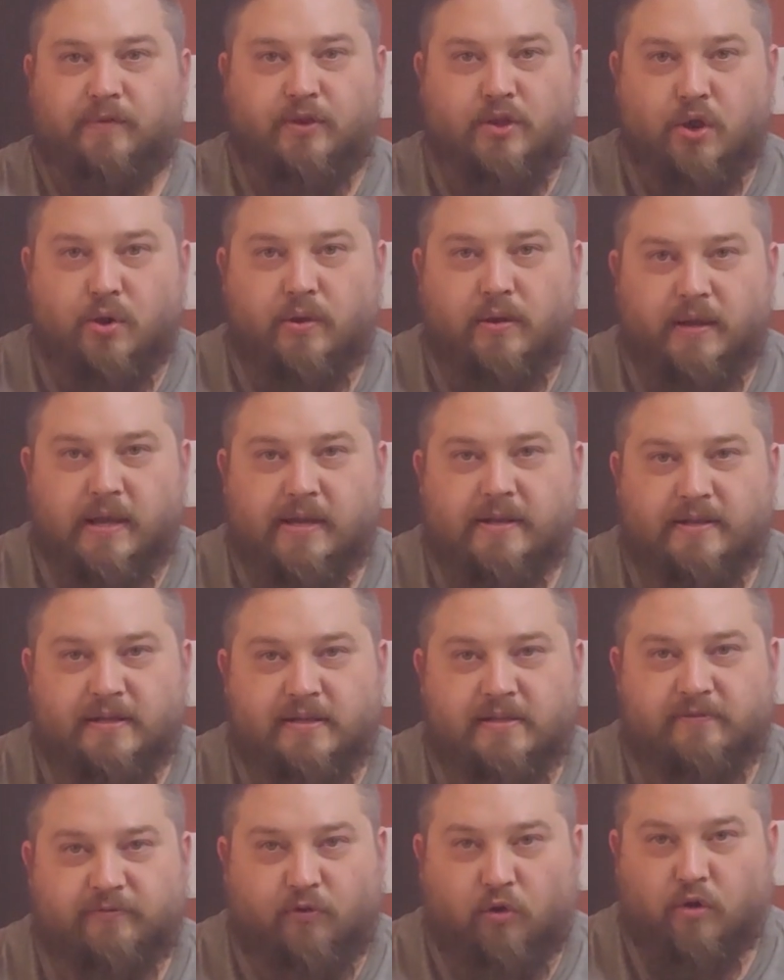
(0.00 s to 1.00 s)
You can get
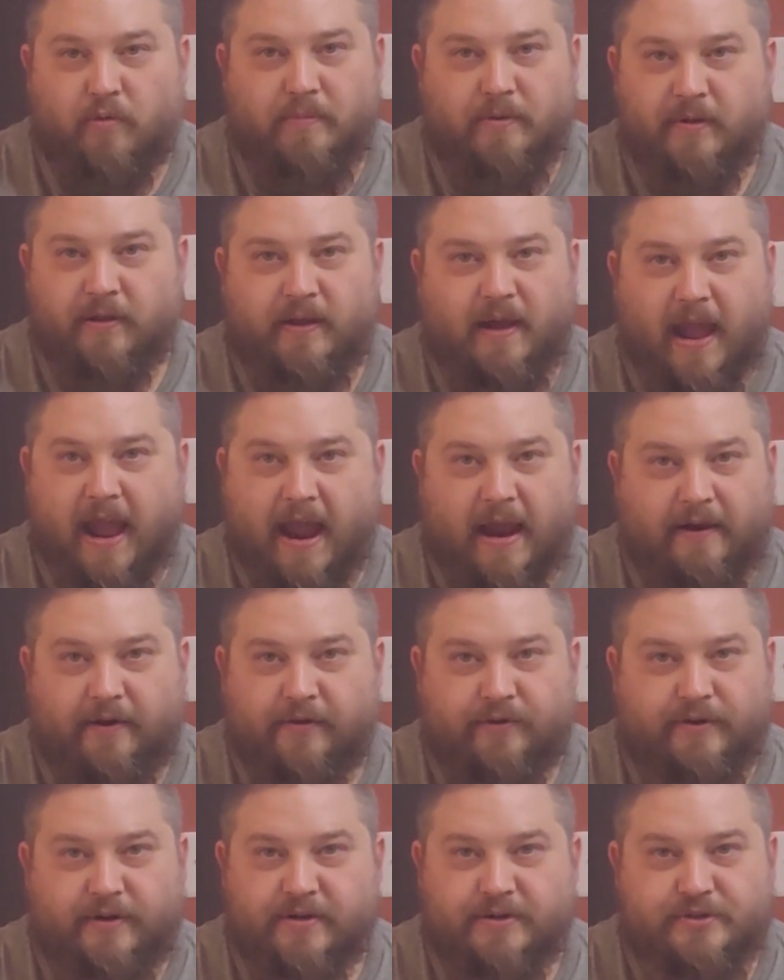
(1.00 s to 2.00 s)
this formula
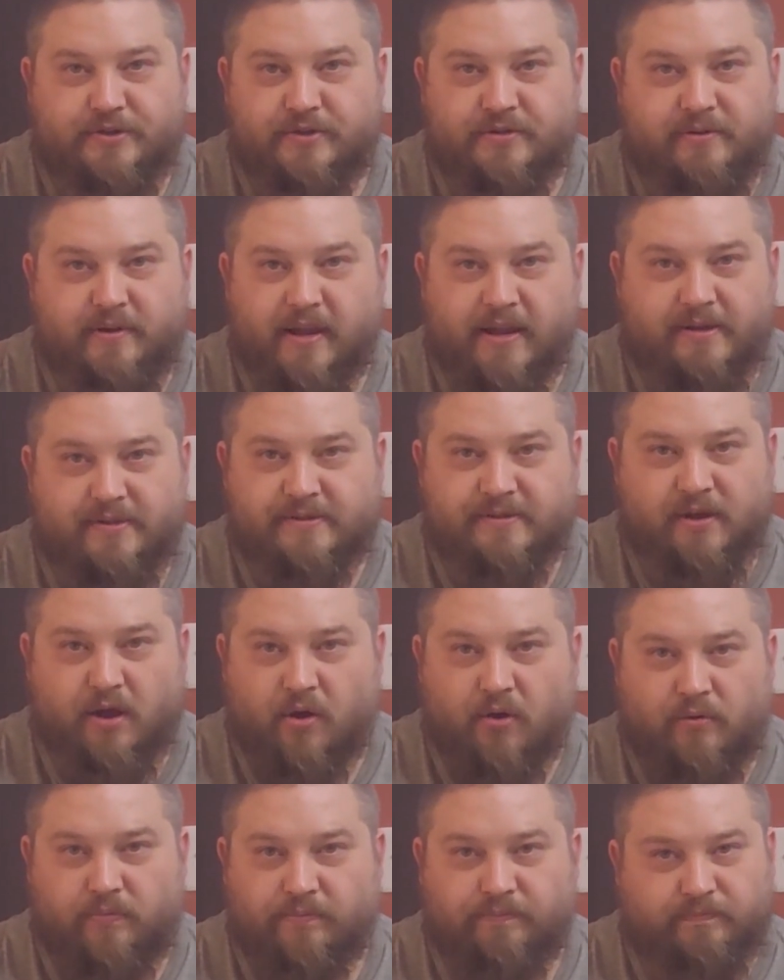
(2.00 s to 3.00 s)
accurate as
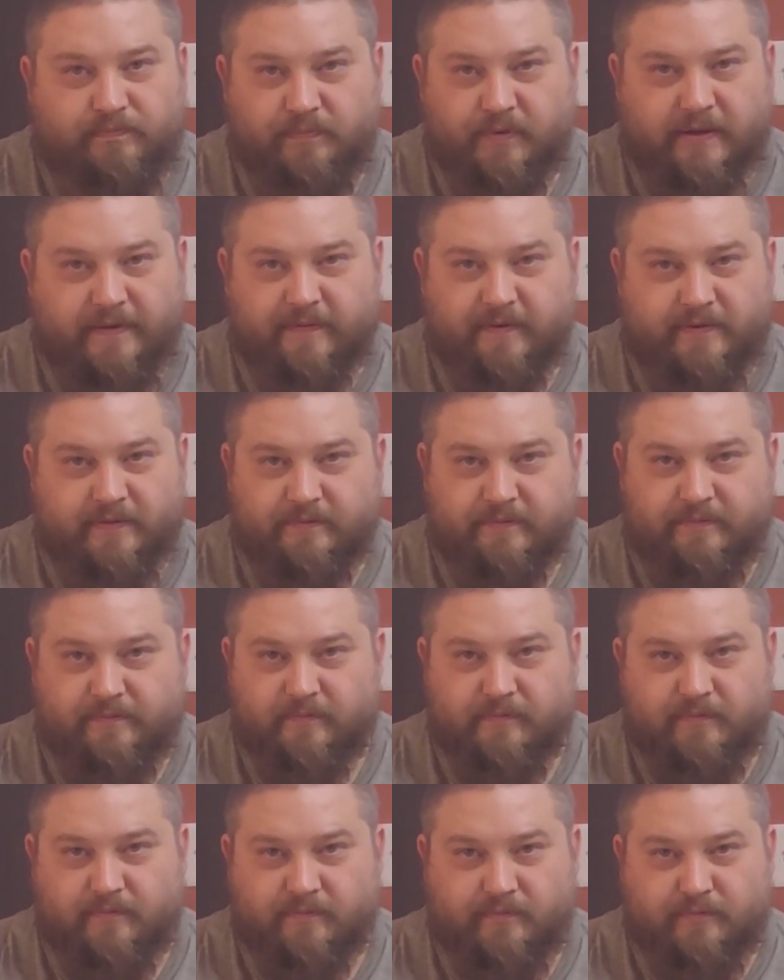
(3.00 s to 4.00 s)
all living
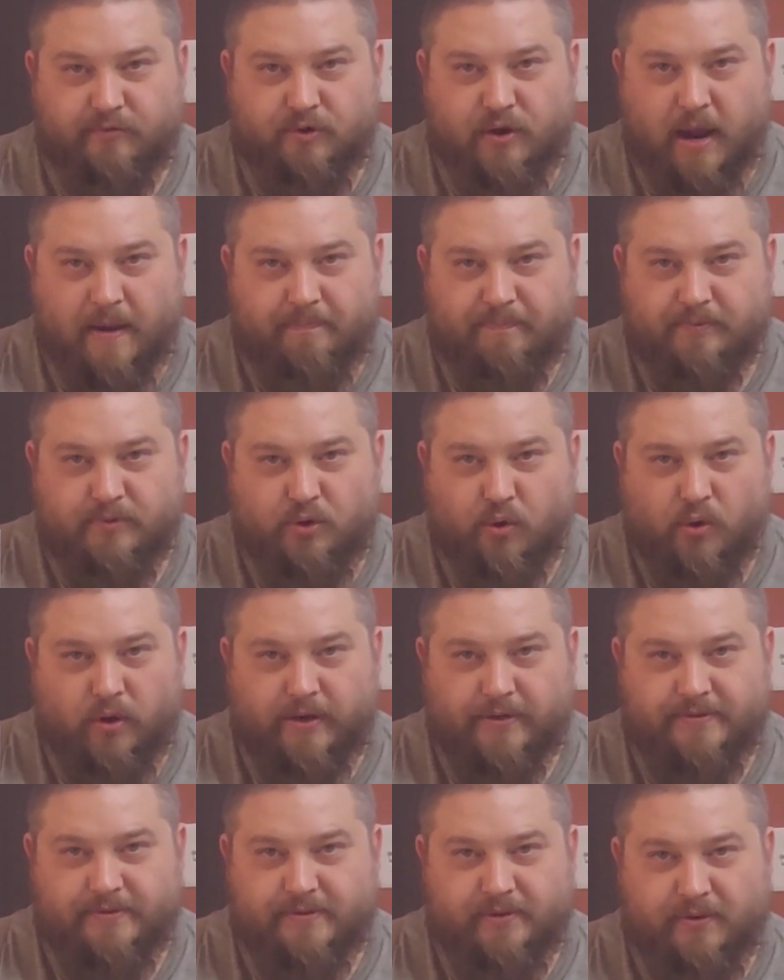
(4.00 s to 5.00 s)

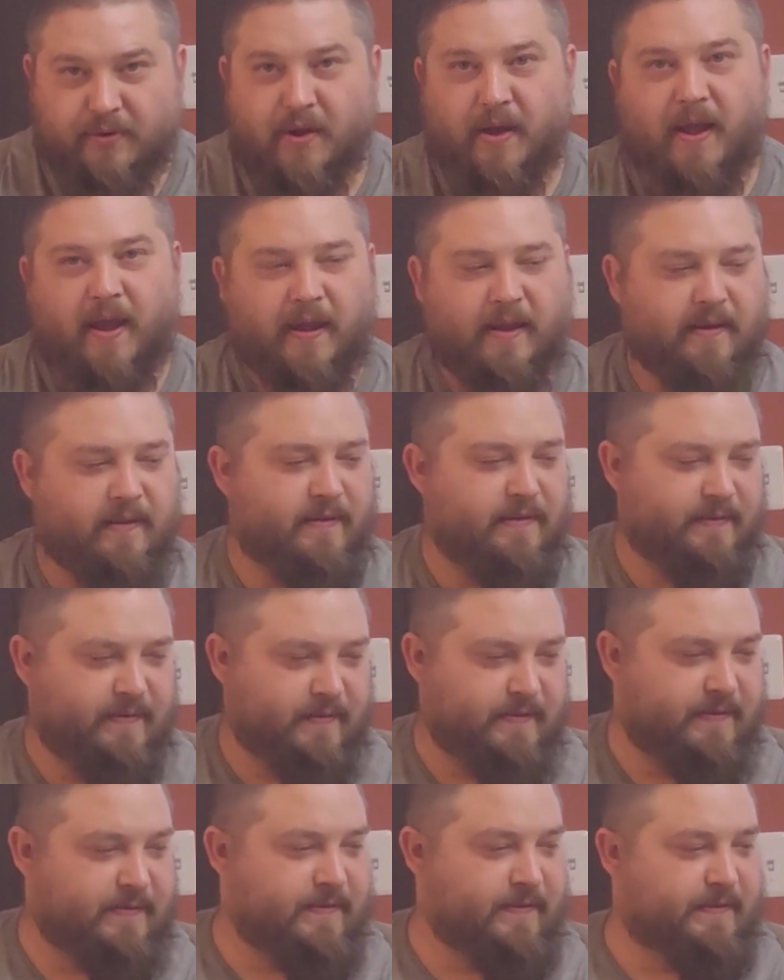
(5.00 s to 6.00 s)
craptoids, okay?
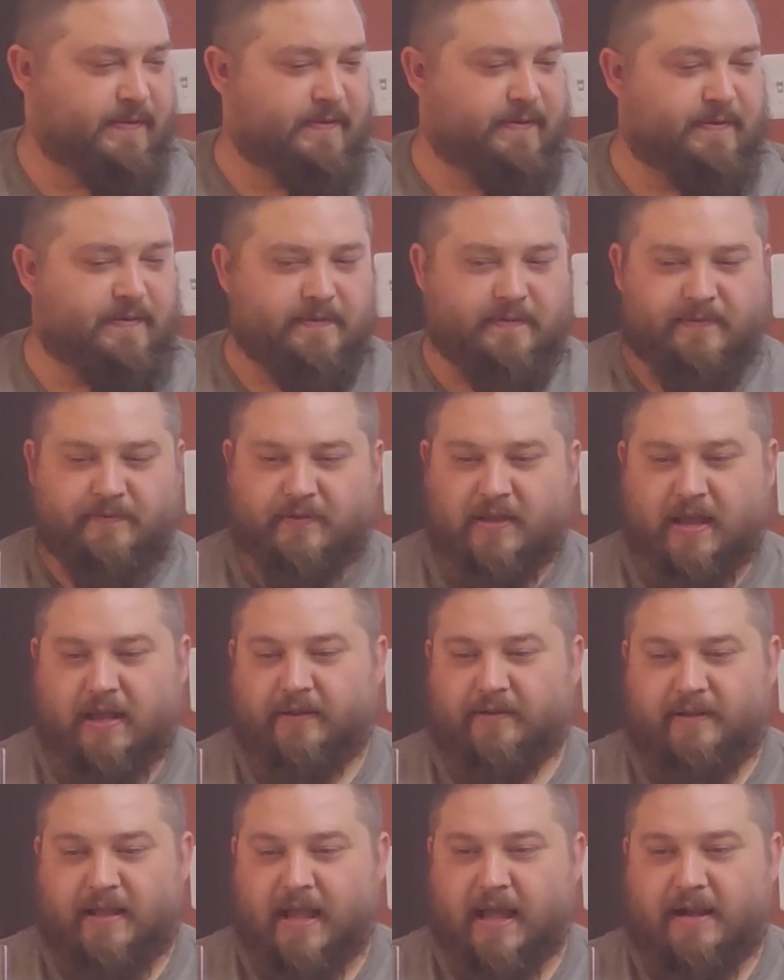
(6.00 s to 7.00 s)

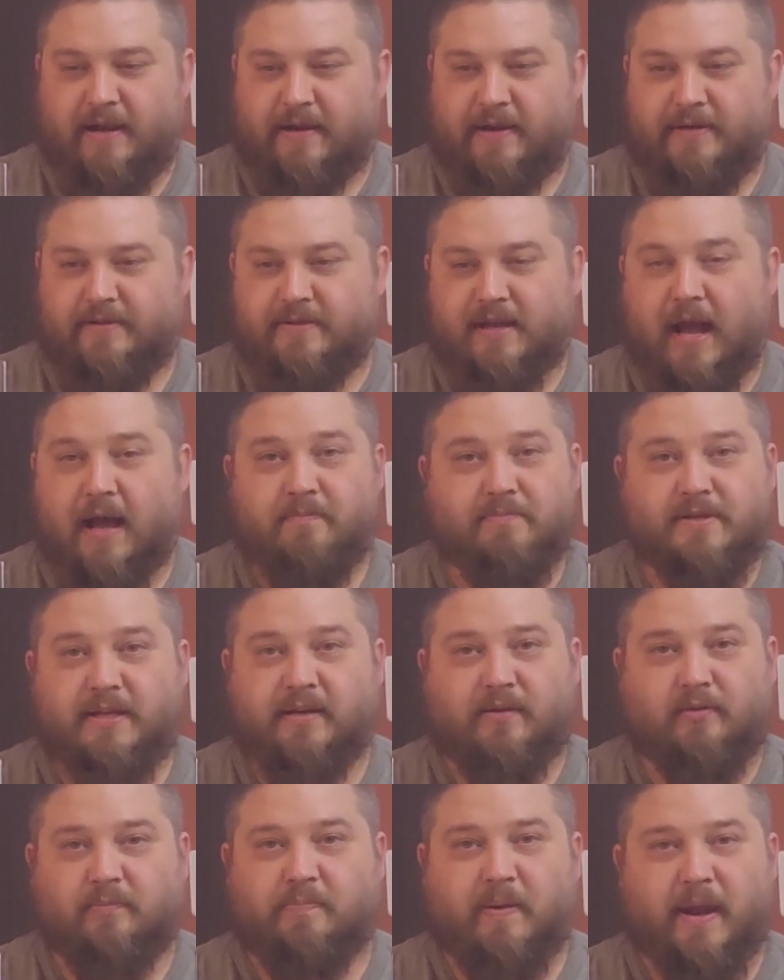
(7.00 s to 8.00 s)
That is, I'm
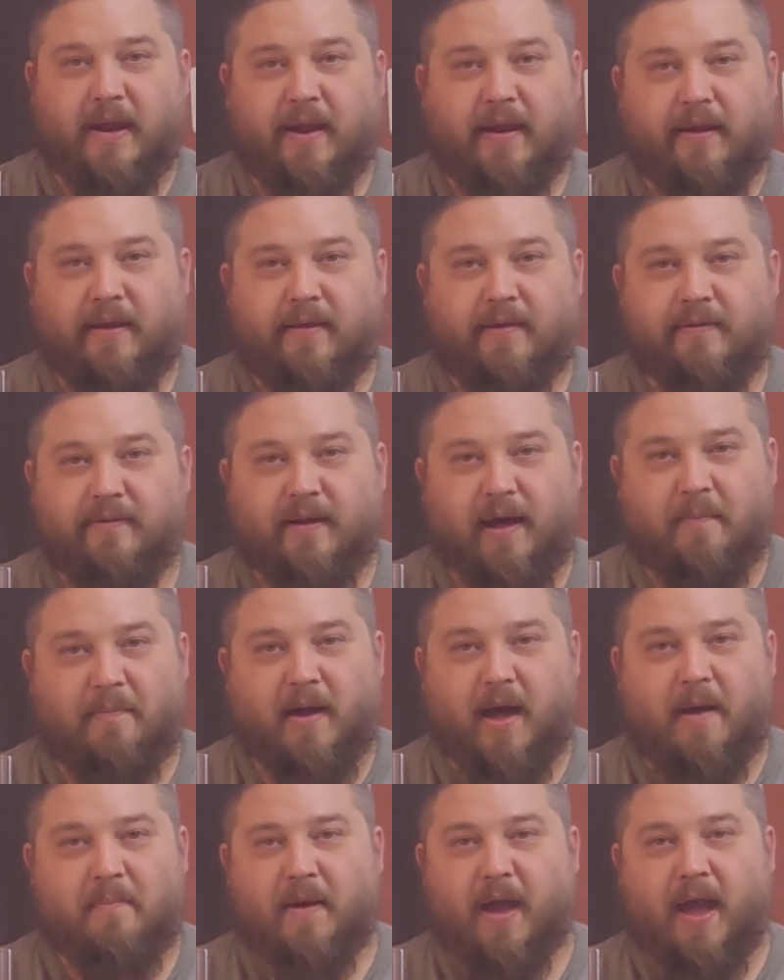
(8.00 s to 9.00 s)
tickled pink.
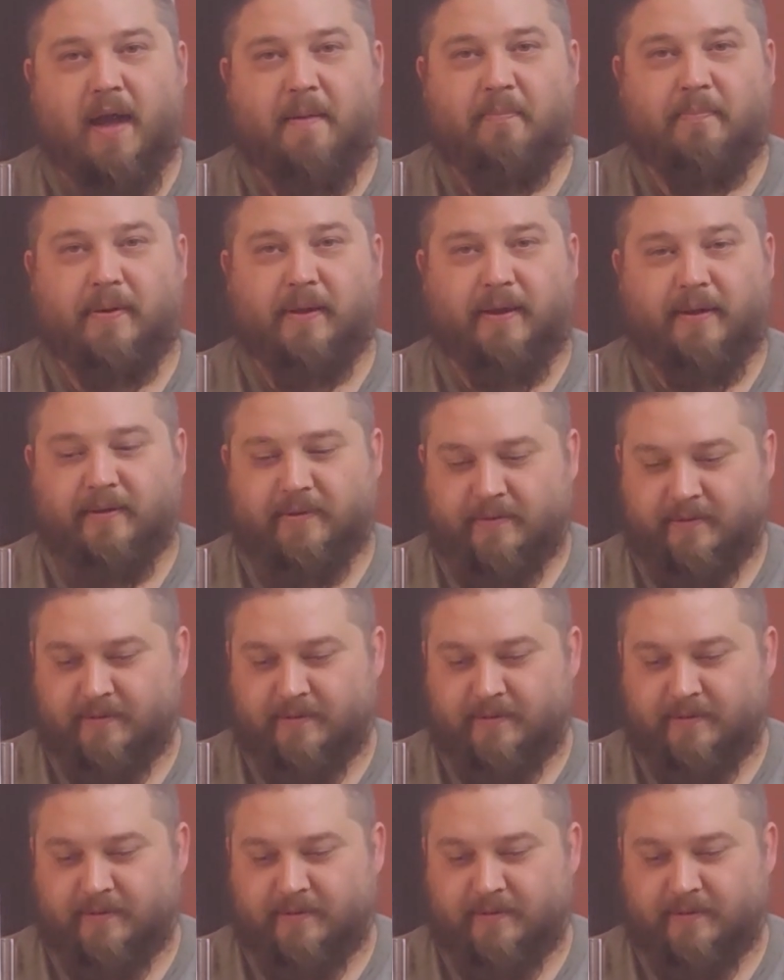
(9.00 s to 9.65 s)
I'm happy.